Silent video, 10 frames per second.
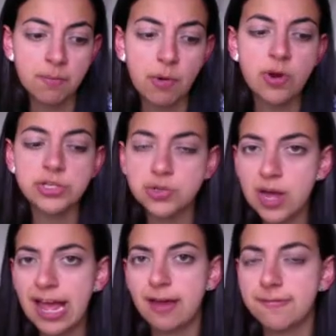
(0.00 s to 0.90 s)
but we do
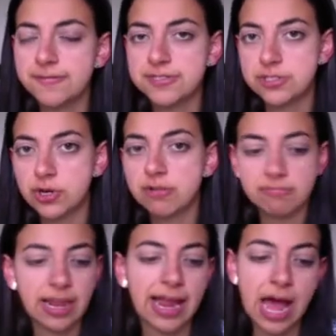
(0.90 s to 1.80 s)
have
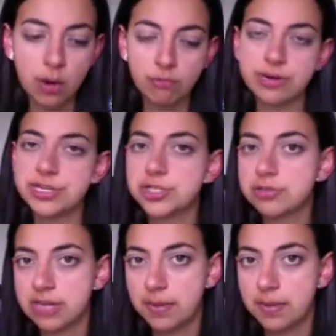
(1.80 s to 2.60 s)
certain like outreach